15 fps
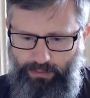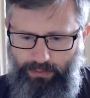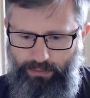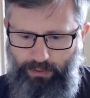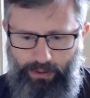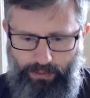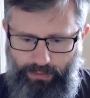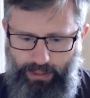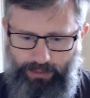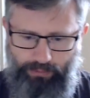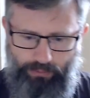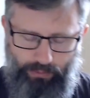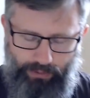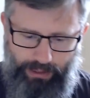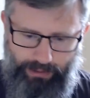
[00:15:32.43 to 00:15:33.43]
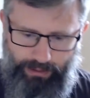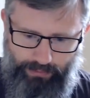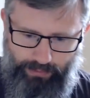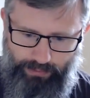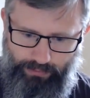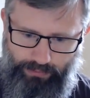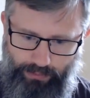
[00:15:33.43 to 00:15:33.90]
So
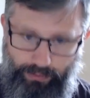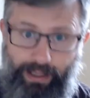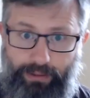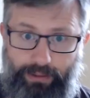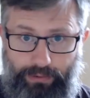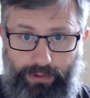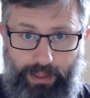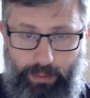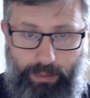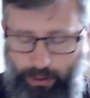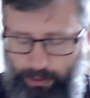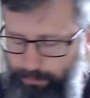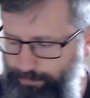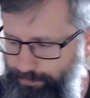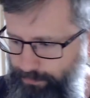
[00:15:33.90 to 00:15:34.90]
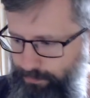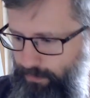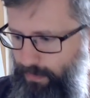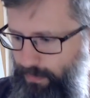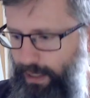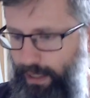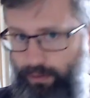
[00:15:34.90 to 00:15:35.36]
that's the ebook.
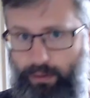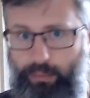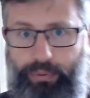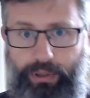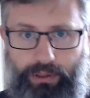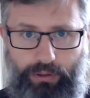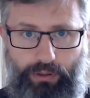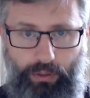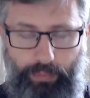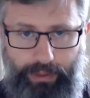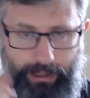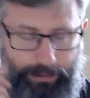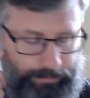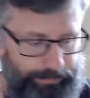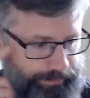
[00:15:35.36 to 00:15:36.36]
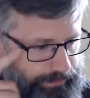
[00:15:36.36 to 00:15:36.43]
Now the print copy